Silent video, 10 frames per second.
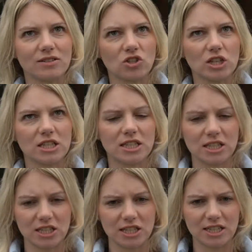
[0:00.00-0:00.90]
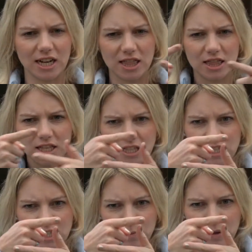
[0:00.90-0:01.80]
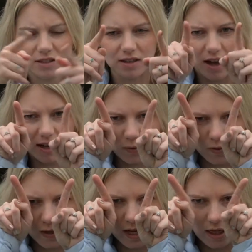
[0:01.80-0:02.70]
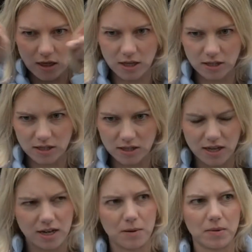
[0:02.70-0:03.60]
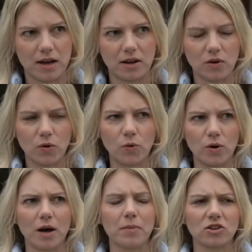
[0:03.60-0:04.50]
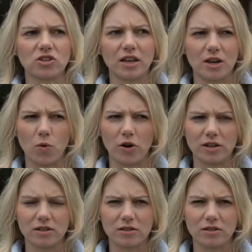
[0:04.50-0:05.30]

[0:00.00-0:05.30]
So he says he sees like this, but his eyes were doing this. And I'm like, oh, now I'm actually getting worried.